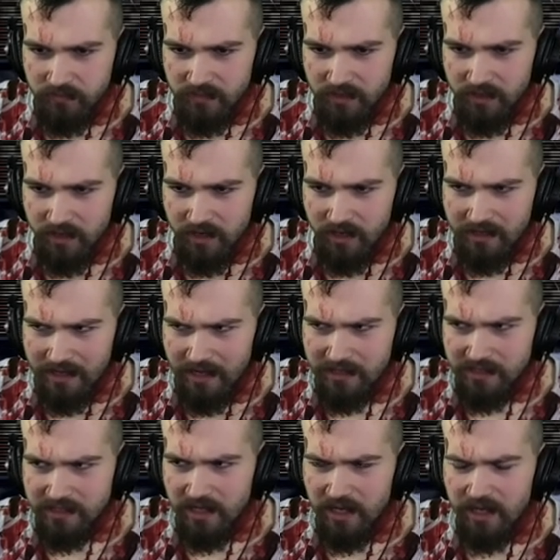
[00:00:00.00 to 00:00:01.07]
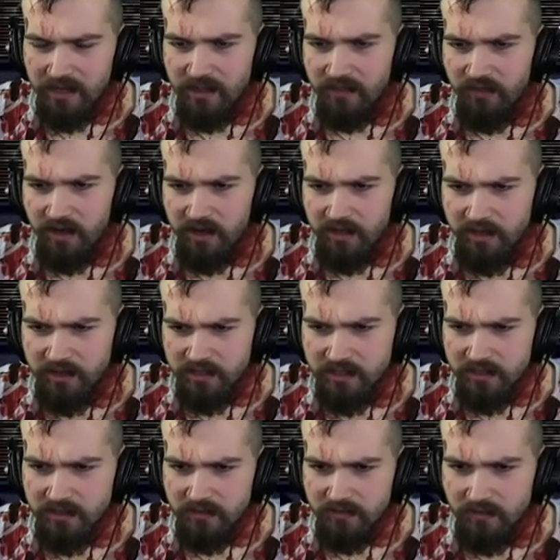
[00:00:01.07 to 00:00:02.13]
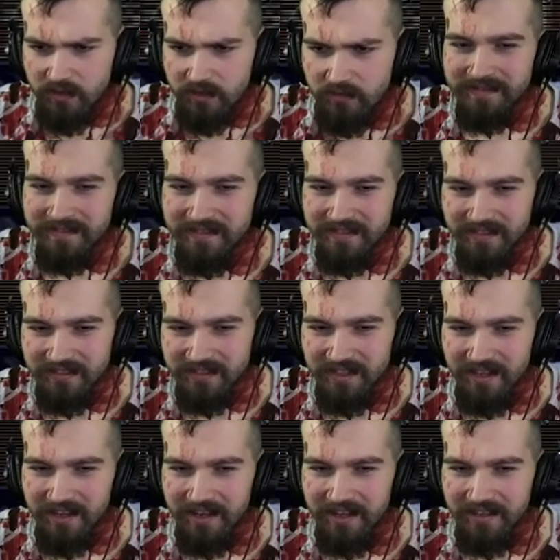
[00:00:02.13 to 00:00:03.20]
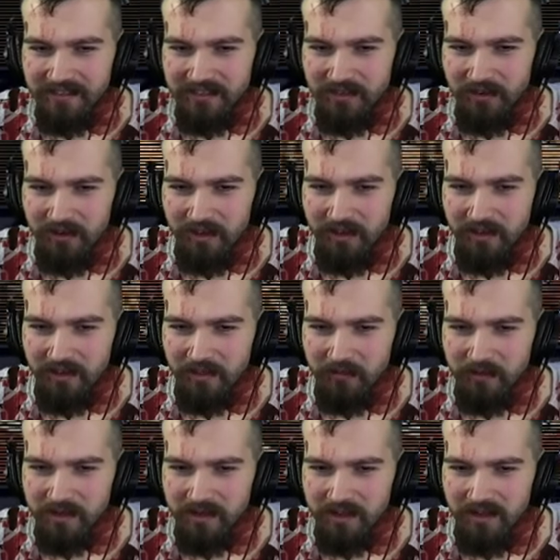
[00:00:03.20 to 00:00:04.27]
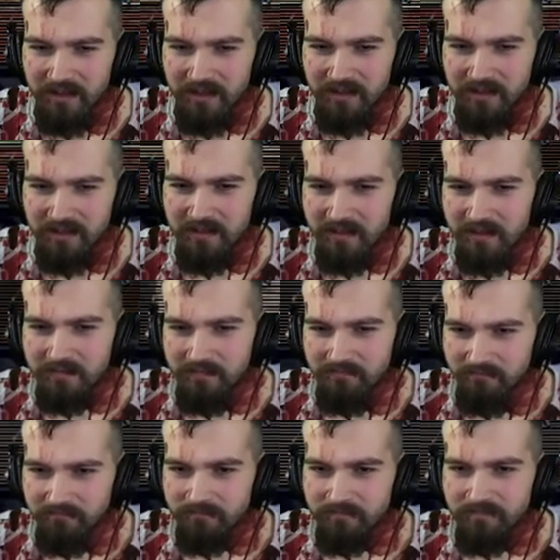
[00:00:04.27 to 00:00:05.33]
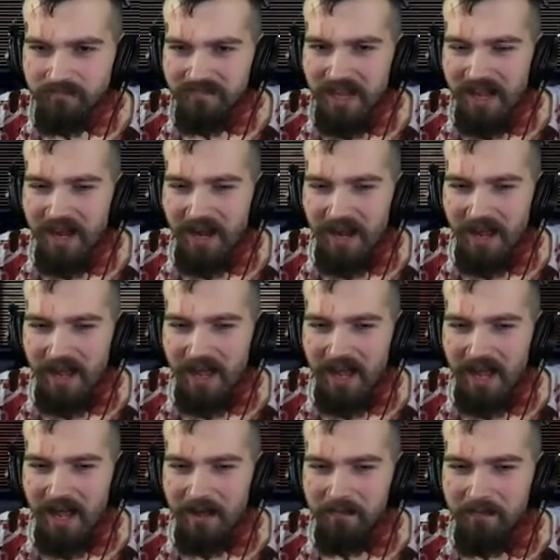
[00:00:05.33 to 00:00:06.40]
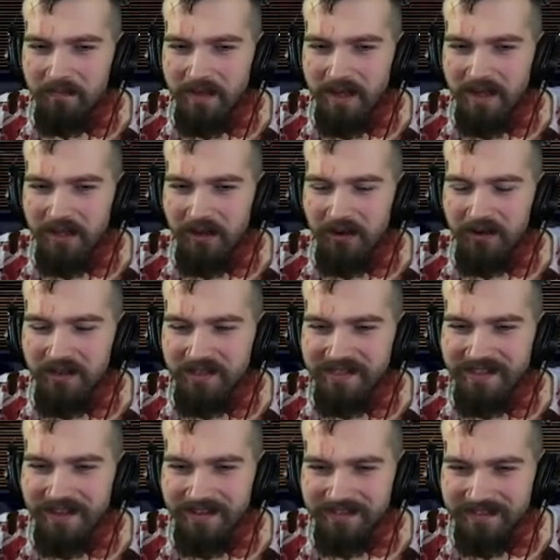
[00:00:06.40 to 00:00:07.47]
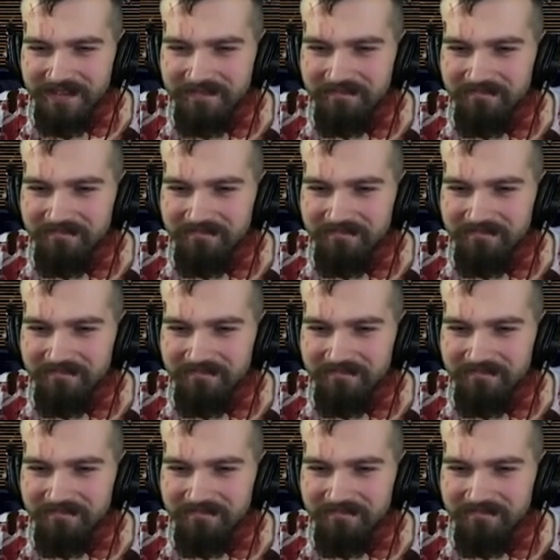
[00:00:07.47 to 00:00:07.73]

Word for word: Or a title scan at the very least. What's else over here that we can do? Am I already stuck?